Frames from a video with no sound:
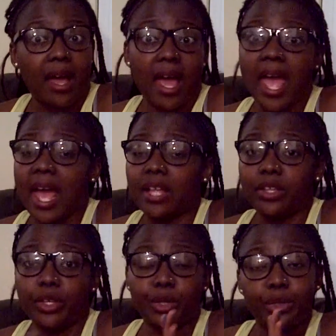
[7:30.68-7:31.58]

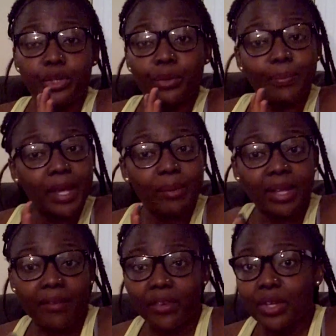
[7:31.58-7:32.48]
YouTube me,
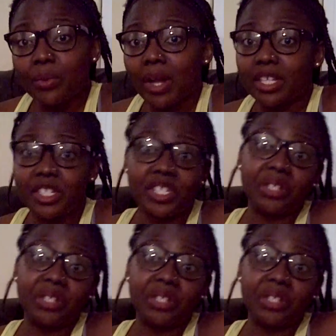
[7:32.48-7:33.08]
whatever you want to do.